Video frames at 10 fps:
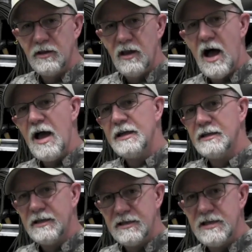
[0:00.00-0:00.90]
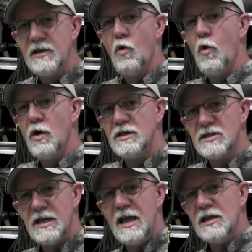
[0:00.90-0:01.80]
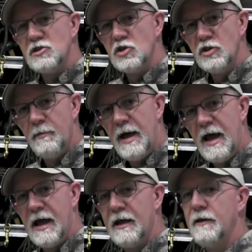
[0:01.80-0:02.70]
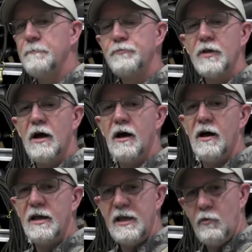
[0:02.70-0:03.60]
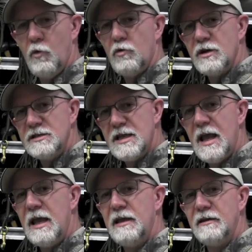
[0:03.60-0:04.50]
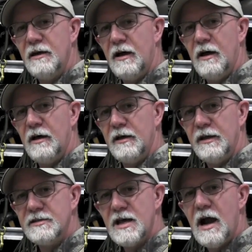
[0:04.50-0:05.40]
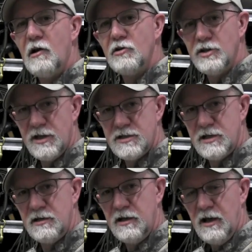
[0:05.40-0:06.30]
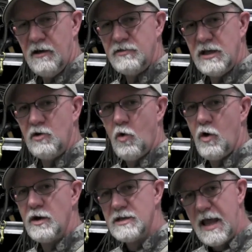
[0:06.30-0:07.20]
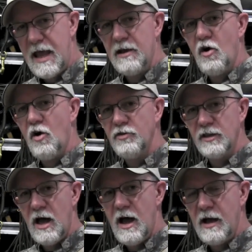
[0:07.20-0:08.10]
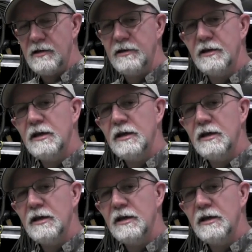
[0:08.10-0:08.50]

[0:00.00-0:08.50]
the line and the decoys into the bag, it will contain an entire dozen of decoys and all the line.